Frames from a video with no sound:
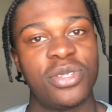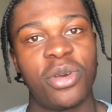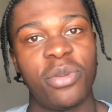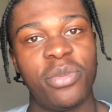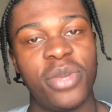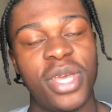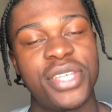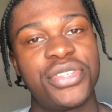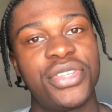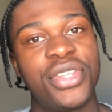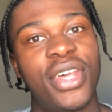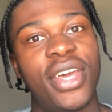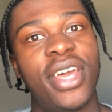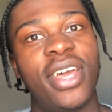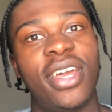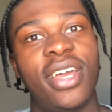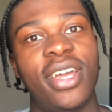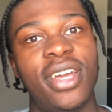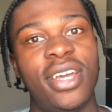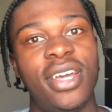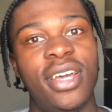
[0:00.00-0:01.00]
to come yesterday.
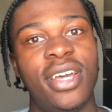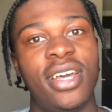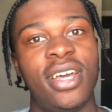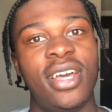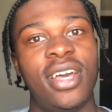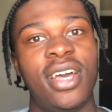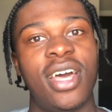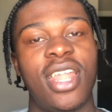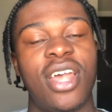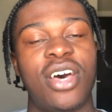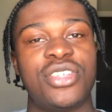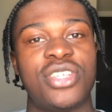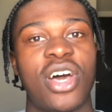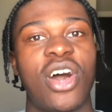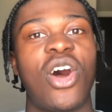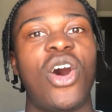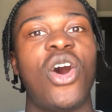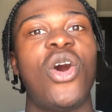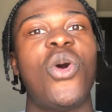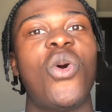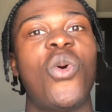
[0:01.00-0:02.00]
And I was like,
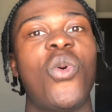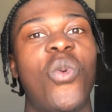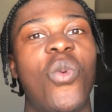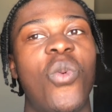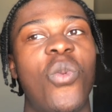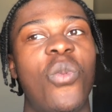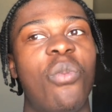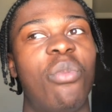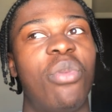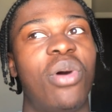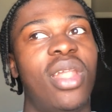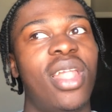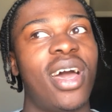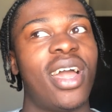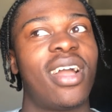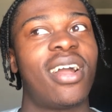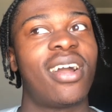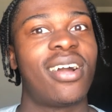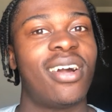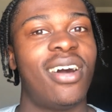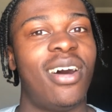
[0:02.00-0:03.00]
oh, but like,
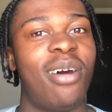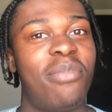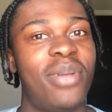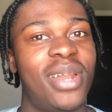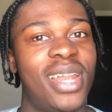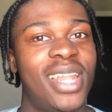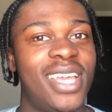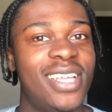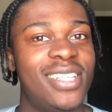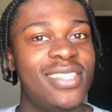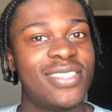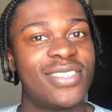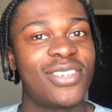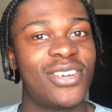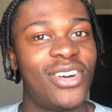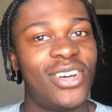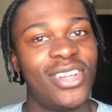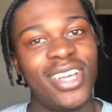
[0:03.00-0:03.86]
our planes got